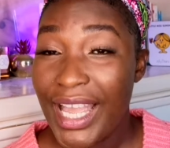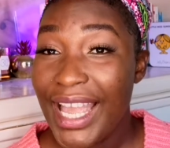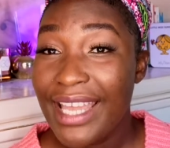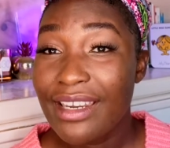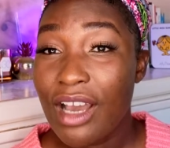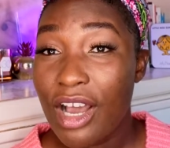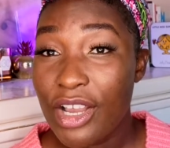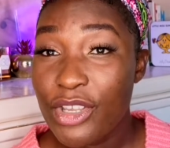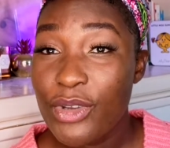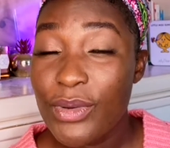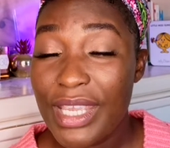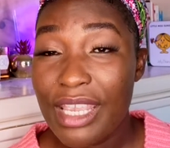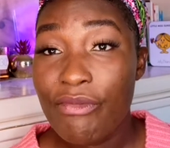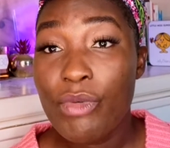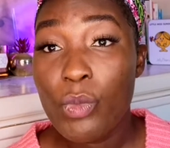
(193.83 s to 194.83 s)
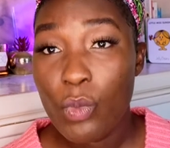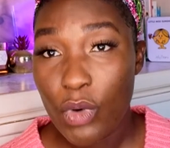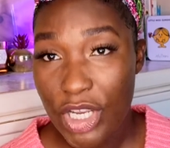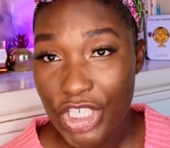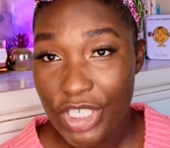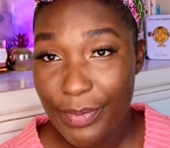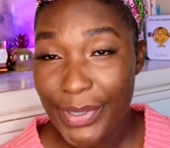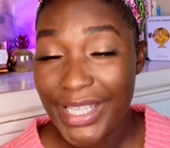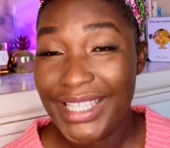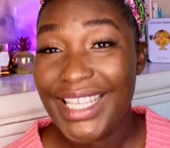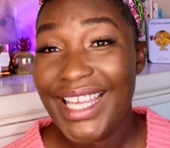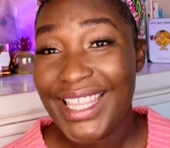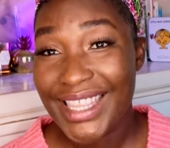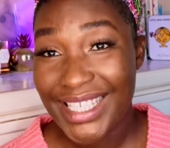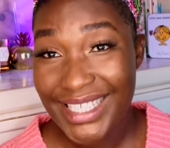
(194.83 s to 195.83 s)
And are you even worshipping
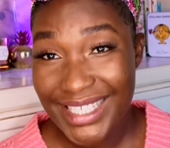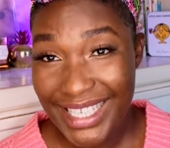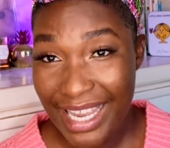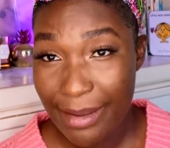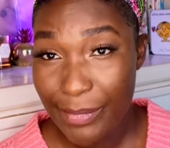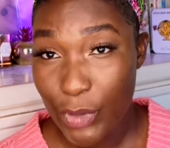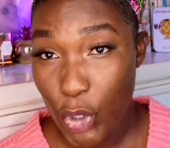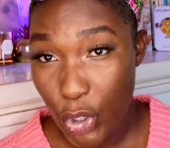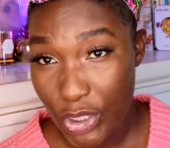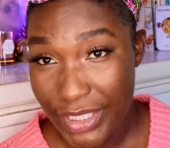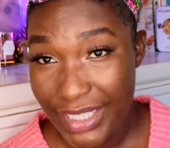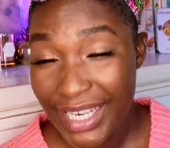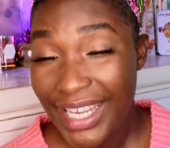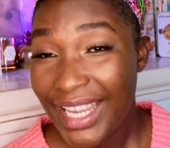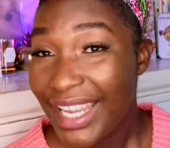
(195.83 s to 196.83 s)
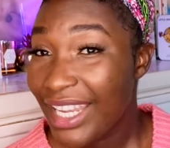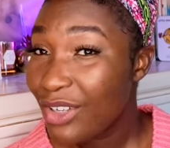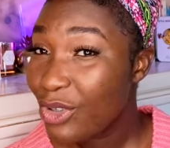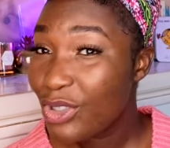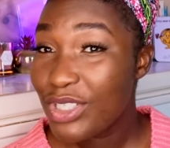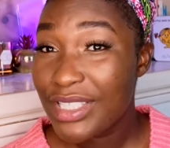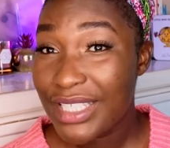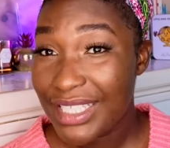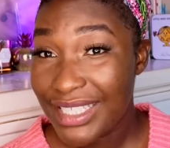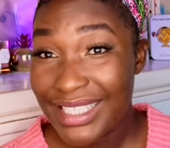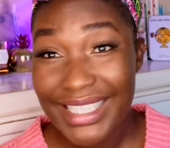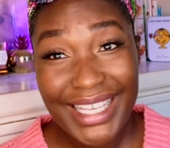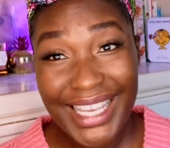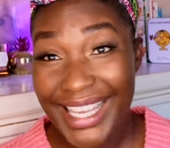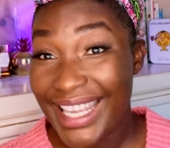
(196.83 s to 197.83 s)
the same God in order to
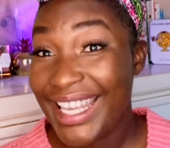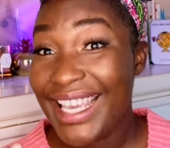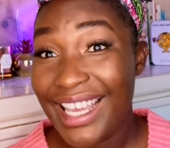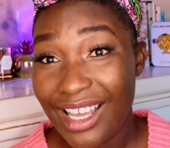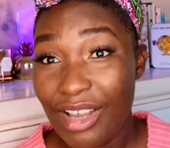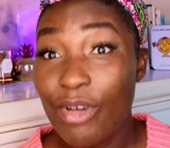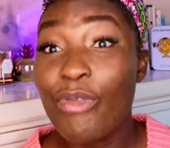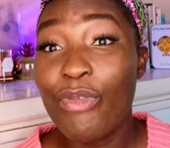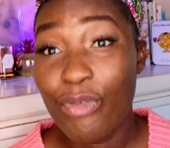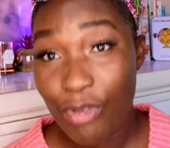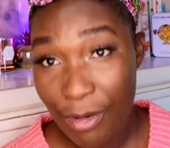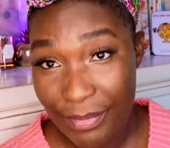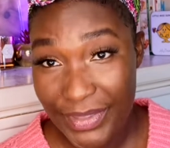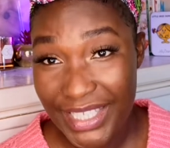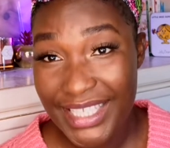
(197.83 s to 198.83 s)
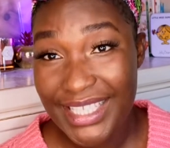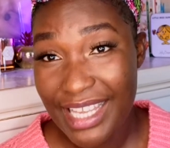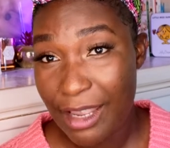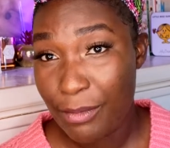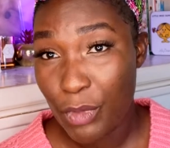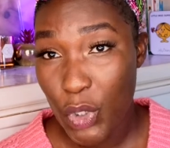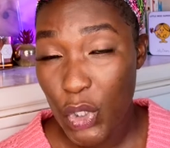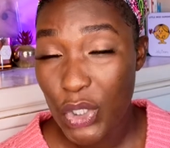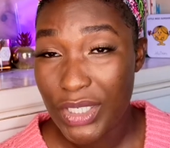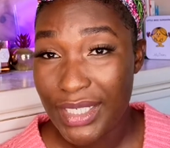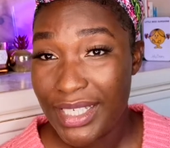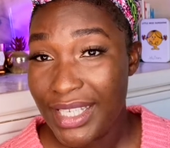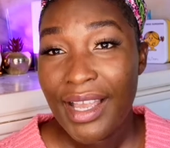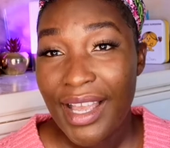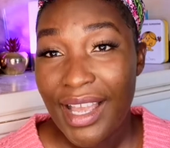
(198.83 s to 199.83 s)
hear from the same God?